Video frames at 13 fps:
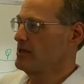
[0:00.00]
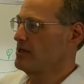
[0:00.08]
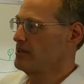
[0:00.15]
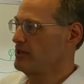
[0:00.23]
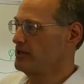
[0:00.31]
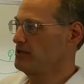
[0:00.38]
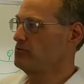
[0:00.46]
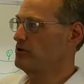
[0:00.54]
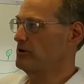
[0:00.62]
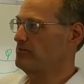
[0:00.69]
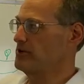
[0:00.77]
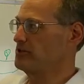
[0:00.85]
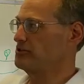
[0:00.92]
Then you want to
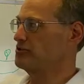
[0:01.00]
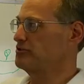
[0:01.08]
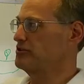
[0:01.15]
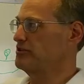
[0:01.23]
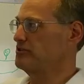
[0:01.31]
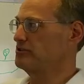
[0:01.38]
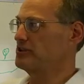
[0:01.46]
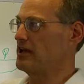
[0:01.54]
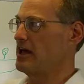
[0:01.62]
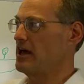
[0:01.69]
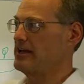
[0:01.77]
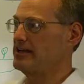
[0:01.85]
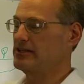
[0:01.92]
make sure that those
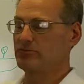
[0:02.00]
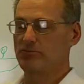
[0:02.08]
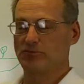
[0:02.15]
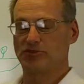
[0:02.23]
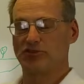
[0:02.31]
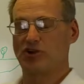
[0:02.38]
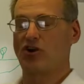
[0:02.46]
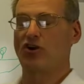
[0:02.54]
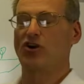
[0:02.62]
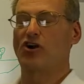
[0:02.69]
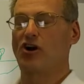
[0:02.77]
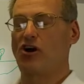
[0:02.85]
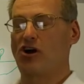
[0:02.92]
items are
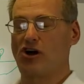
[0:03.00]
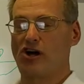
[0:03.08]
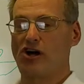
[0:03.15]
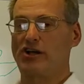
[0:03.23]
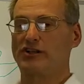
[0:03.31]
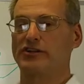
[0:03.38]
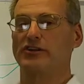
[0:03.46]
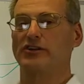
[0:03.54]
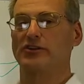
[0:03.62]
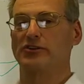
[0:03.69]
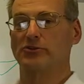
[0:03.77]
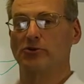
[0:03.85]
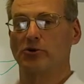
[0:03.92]
on
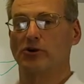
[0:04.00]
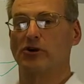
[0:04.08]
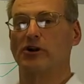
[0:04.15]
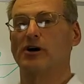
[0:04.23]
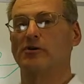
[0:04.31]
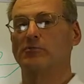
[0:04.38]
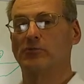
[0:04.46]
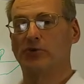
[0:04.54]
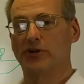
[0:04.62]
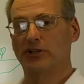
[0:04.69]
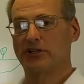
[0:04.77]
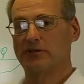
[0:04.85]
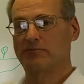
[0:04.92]
your
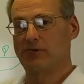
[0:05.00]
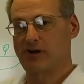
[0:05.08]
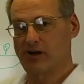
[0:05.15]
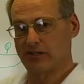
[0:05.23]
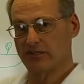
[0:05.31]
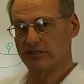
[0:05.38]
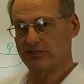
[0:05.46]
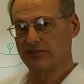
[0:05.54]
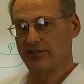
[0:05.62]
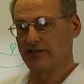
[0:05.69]
umbrella policy.